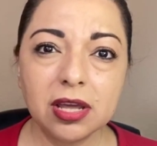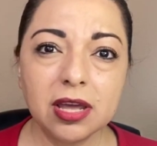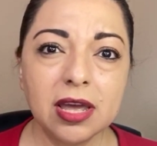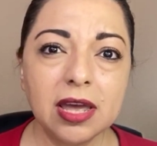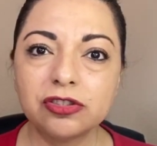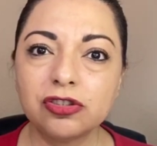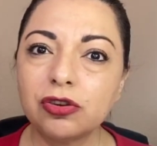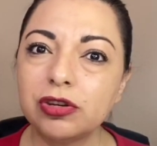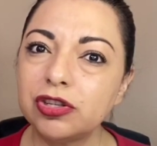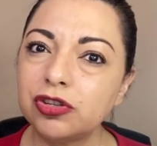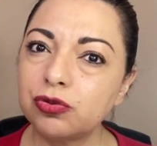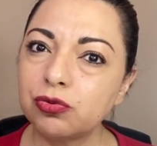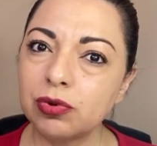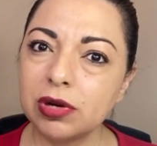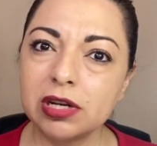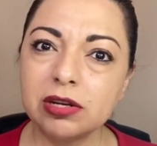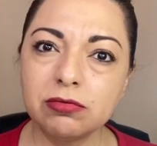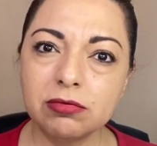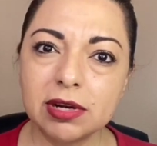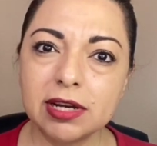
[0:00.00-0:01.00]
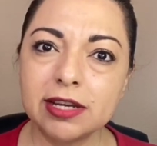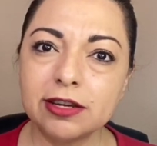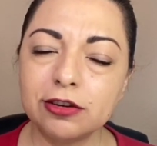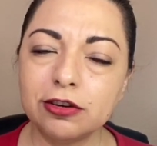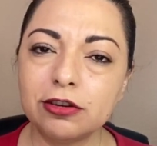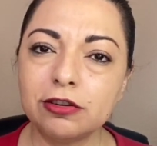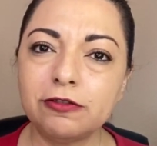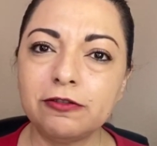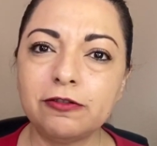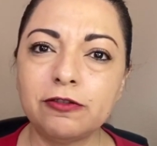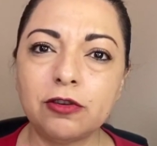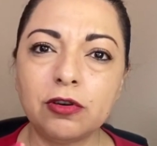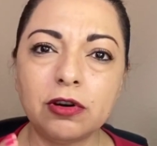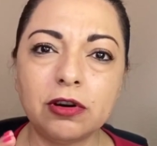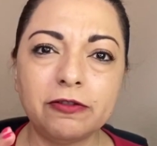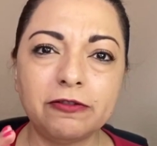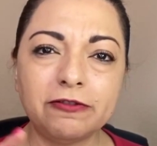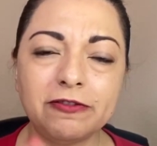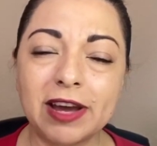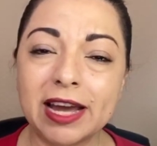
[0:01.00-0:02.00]
So it's really good for
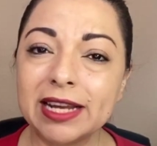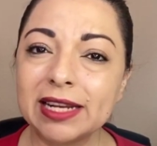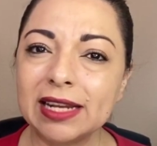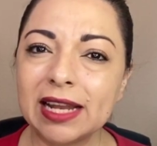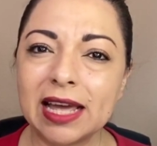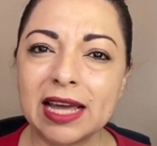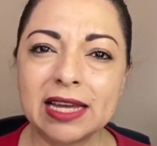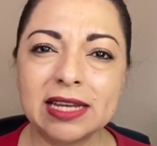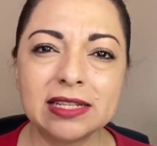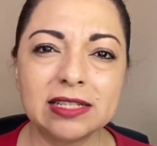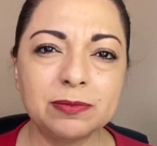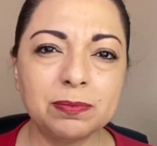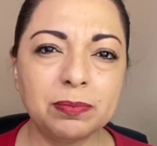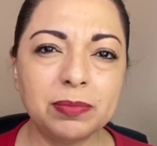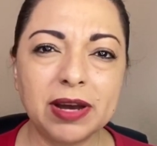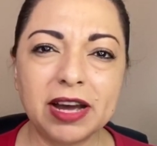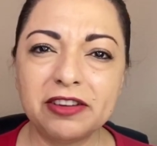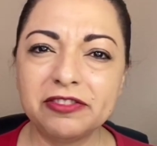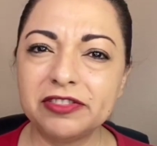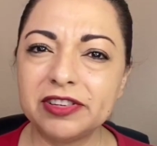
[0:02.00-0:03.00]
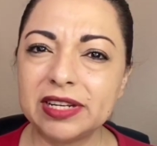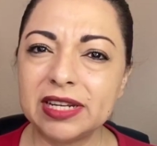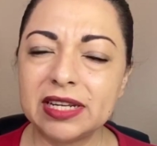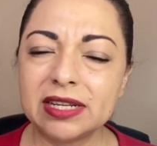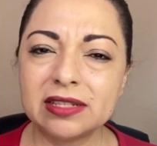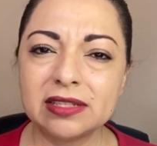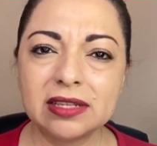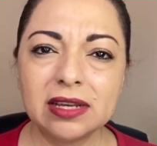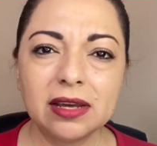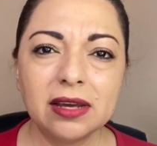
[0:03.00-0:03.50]
fine lines, puffiness,